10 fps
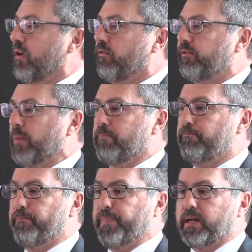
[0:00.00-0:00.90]
we've spent
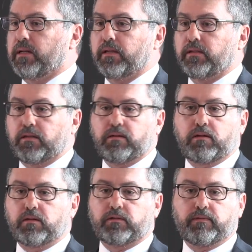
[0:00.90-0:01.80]
billions of
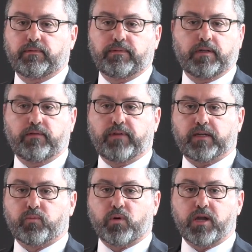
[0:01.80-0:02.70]
dollars of
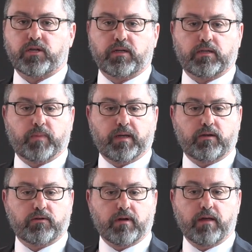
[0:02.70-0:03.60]
exploration
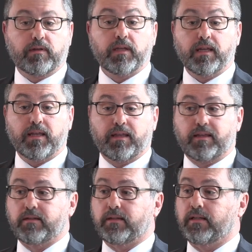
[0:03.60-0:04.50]
expenditure over
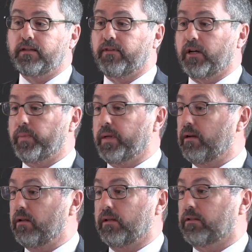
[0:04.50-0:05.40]
years developing
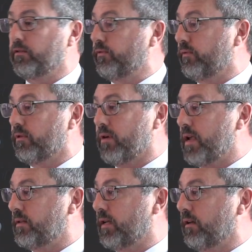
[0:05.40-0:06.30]
lots of
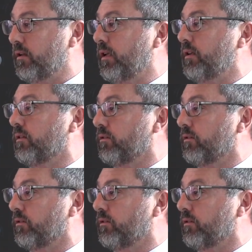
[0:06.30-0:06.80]
great techniques,